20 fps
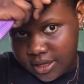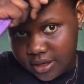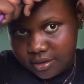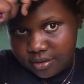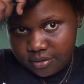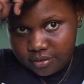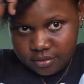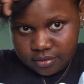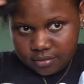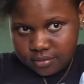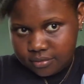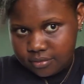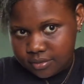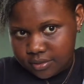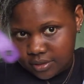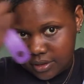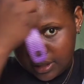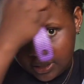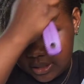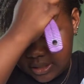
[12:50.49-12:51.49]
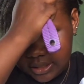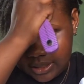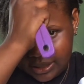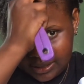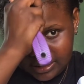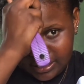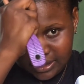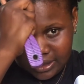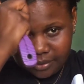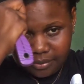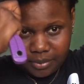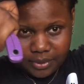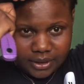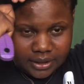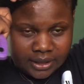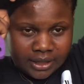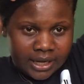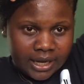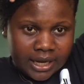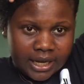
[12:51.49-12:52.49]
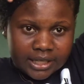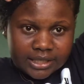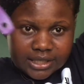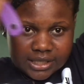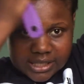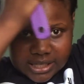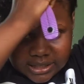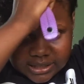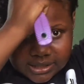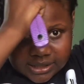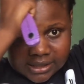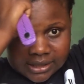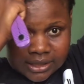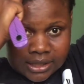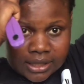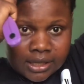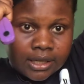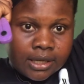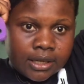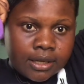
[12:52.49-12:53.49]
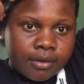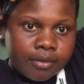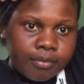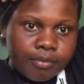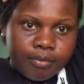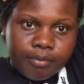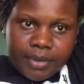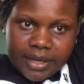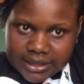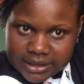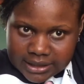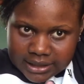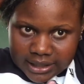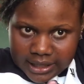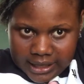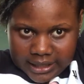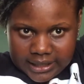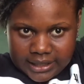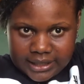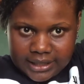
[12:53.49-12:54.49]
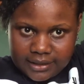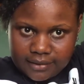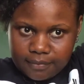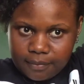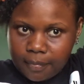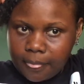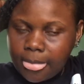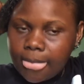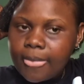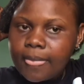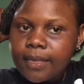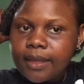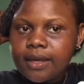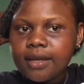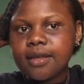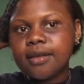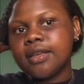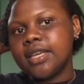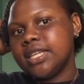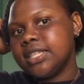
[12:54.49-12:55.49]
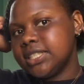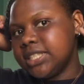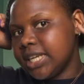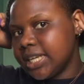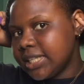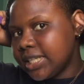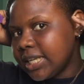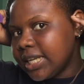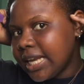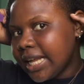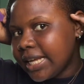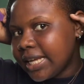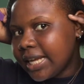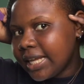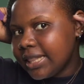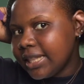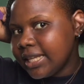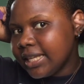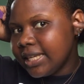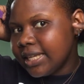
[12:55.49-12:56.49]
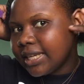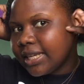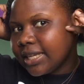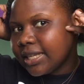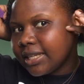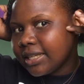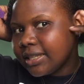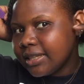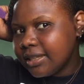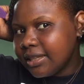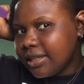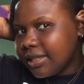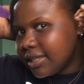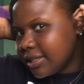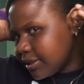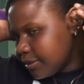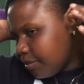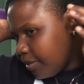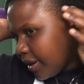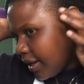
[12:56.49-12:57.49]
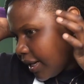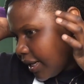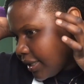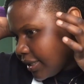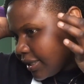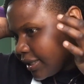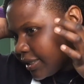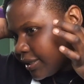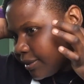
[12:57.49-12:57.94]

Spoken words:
No, nothing like that happened. She just basically injected, like, I think this part,